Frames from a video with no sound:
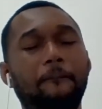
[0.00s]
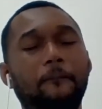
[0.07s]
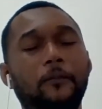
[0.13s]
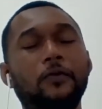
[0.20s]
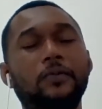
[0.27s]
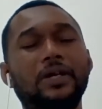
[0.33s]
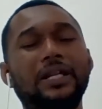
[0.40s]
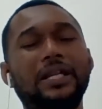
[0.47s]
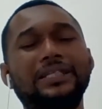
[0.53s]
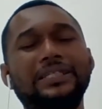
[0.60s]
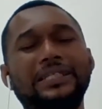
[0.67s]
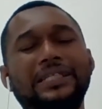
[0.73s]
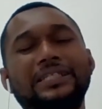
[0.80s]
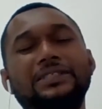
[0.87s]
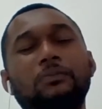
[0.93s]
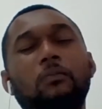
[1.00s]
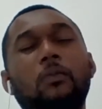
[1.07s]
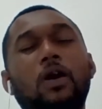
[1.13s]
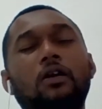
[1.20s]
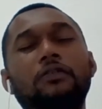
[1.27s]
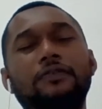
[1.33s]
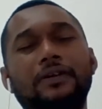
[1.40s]
we realized that there is
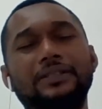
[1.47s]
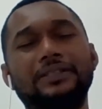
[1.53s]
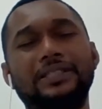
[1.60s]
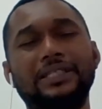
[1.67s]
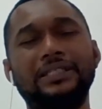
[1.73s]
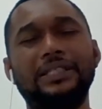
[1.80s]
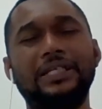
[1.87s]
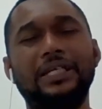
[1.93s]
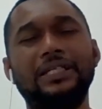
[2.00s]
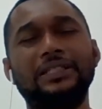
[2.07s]
more funding